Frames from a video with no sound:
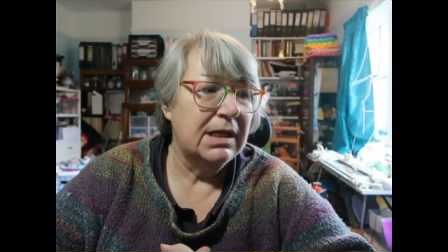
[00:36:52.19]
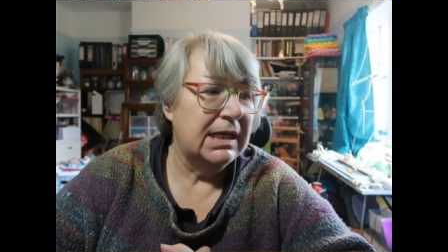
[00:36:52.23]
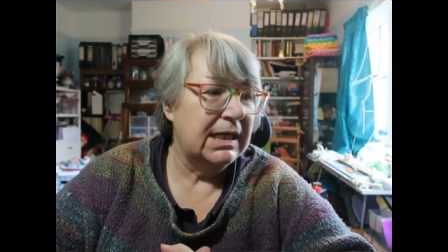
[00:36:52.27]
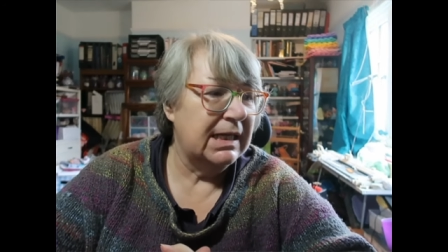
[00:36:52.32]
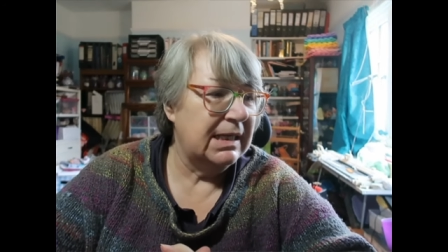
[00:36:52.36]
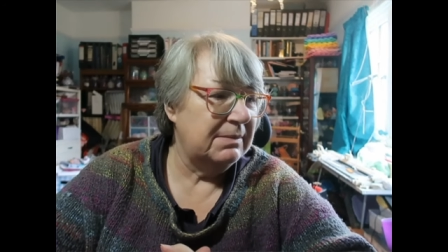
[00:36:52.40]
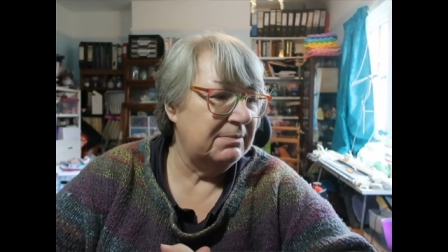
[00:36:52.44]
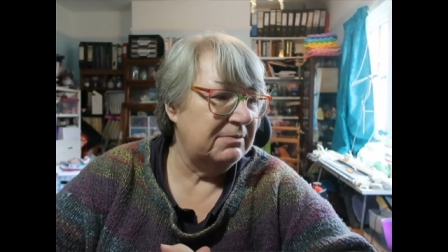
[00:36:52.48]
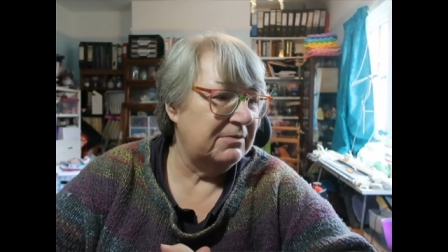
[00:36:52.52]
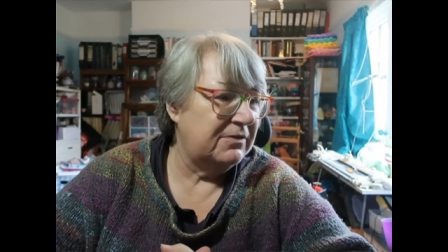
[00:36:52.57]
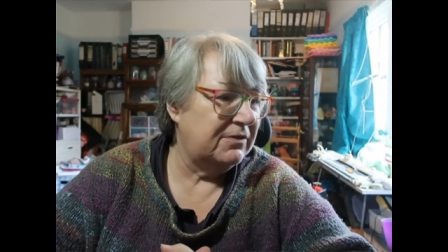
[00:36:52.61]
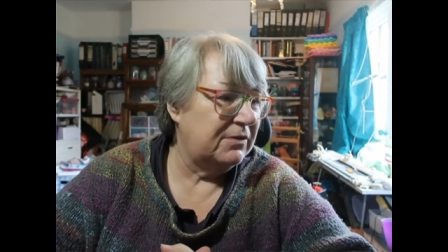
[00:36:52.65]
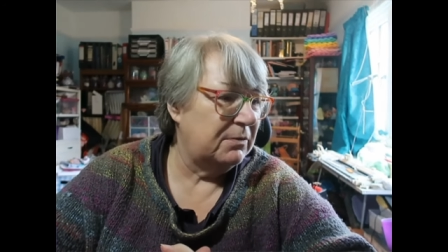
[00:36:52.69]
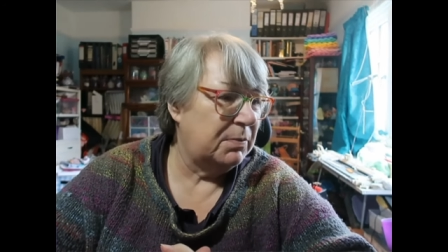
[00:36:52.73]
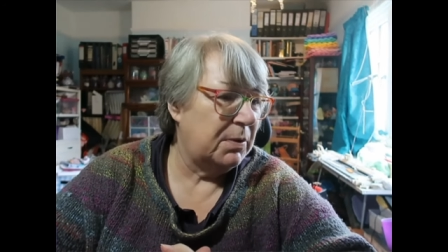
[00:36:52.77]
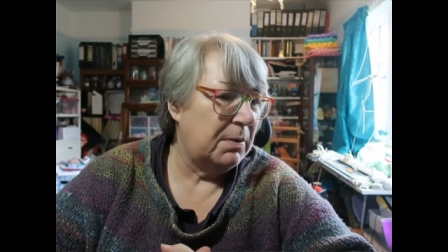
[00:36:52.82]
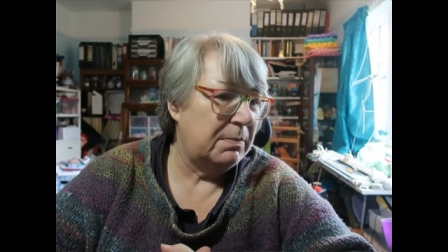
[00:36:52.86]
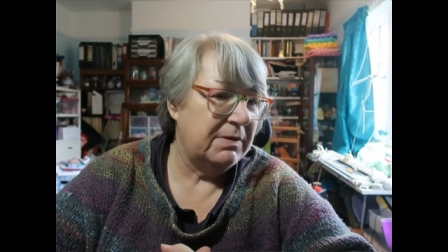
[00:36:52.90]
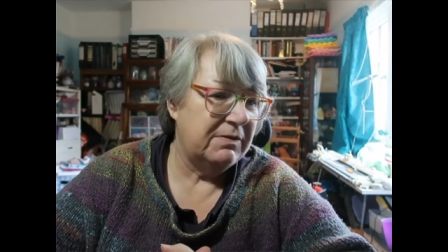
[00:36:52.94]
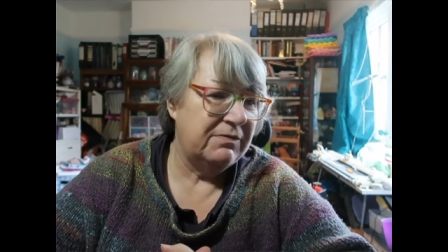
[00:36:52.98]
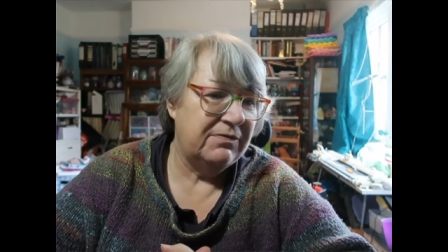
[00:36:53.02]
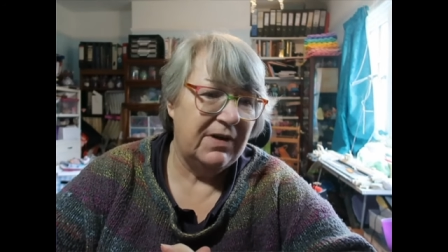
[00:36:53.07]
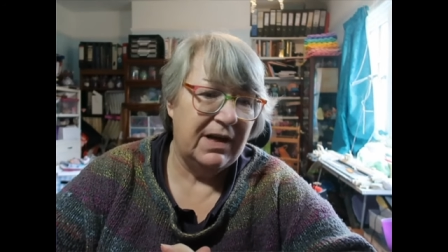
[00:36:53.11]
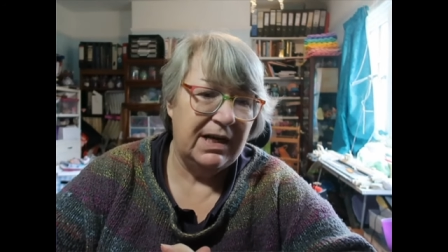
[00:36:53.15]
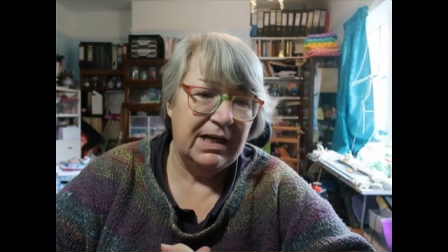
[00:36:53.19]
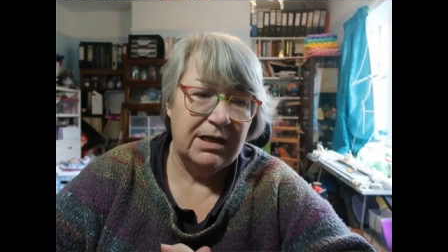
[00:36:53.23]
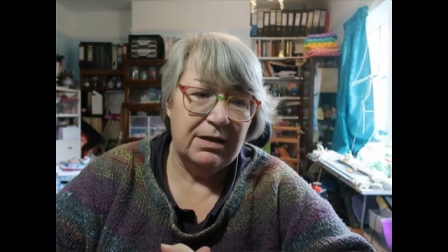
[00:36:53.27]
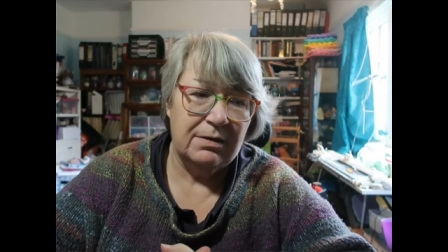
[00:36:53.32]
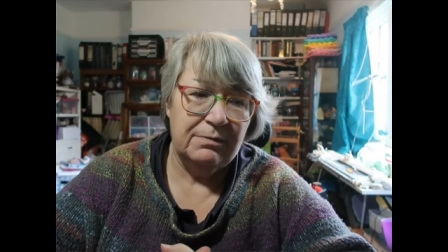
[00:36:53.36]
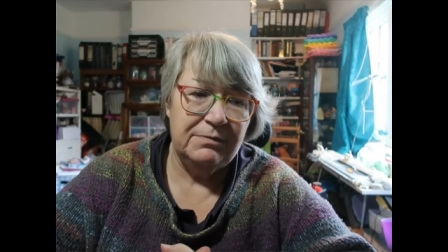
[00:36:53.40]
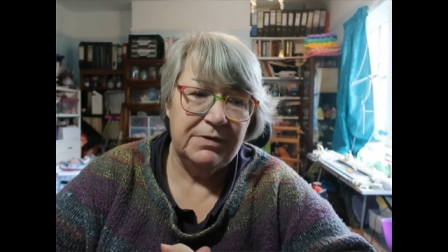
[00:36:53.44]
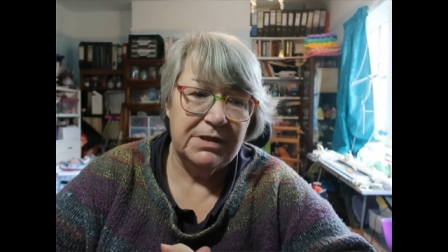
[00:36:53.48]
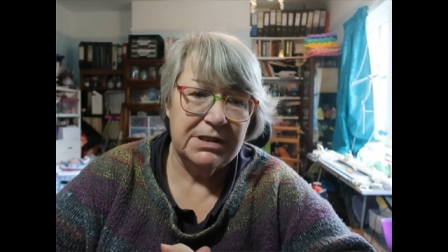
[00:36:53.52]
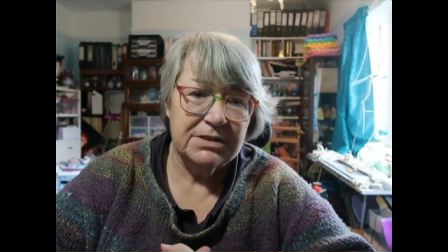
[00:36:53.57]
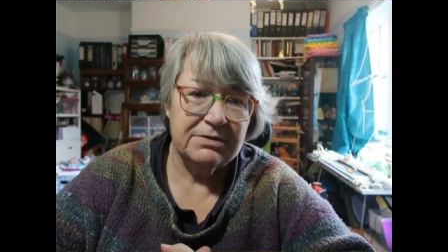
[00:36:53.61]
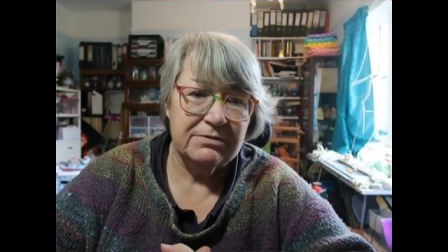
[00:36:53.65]
for probably fairly
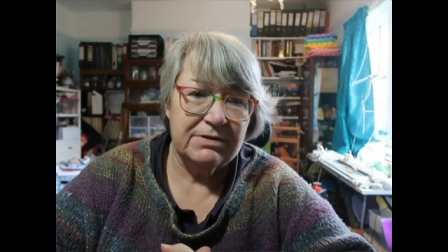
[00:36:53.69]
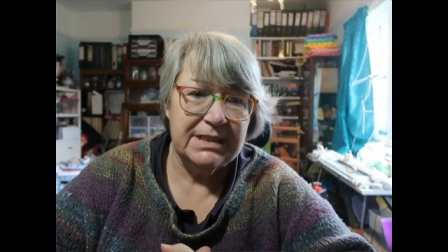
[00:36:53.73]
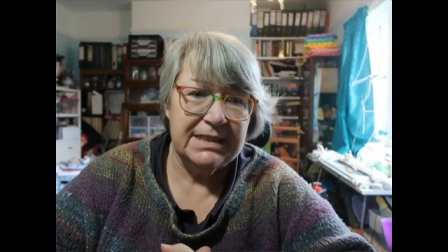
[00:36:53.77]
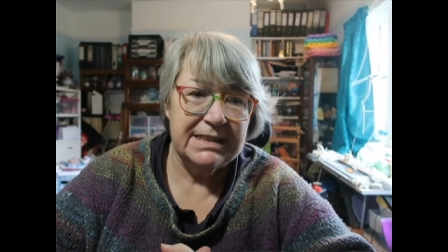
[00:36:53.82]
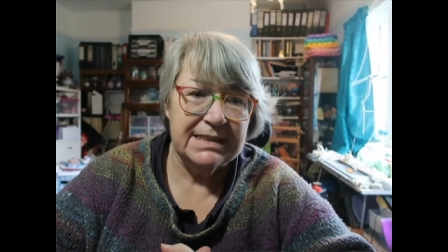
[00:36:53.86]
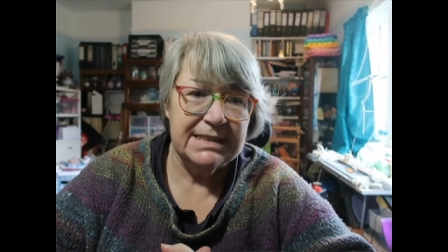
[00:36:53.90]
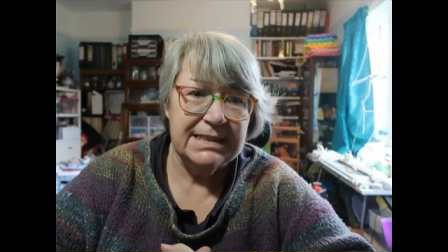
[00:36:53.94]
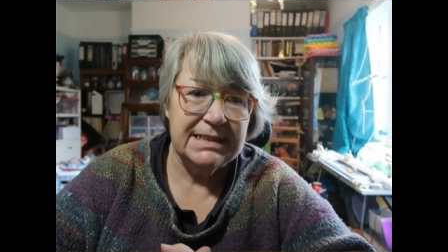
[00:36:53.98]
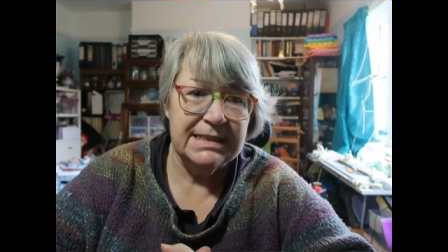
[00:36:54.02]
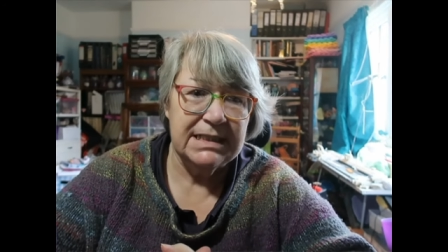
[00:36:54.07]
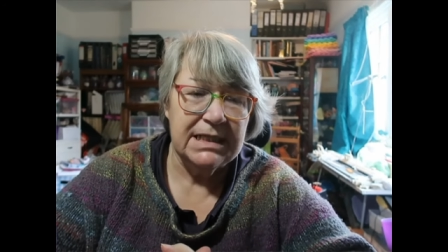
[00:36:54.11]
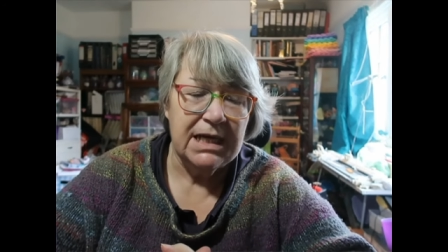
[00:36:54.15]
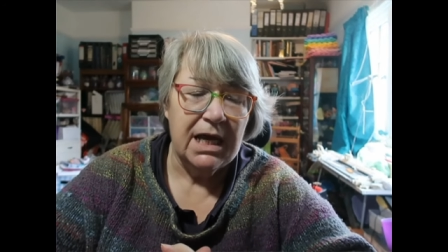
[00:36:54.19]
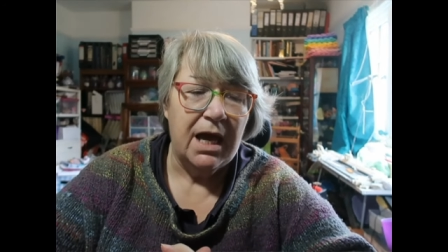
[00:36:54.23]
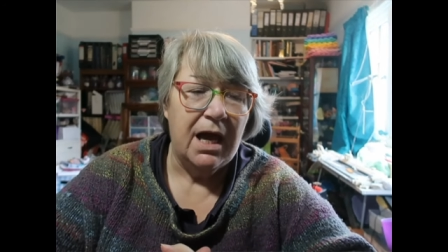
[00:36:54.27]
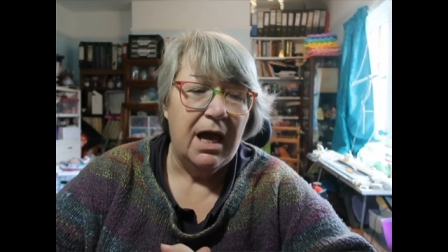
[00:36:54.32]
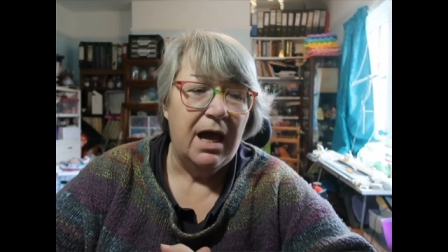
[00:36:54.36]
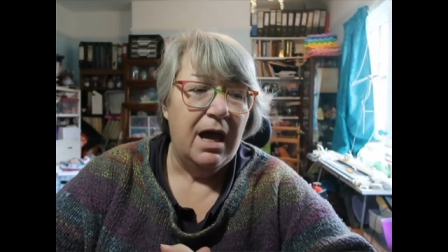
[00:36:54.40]
obvious reasons.